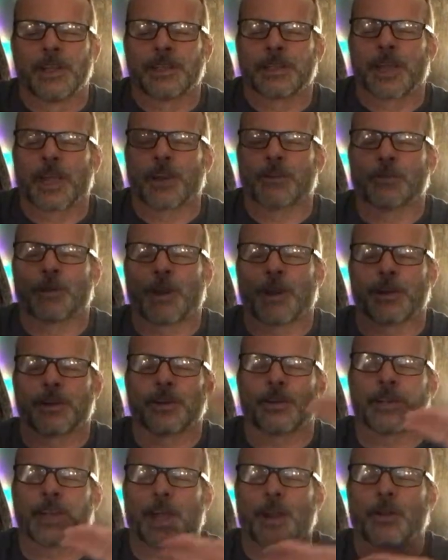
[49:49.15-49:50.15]
not
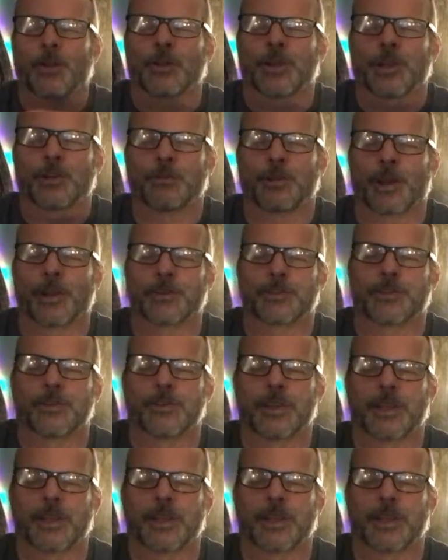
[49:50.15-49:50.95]
only around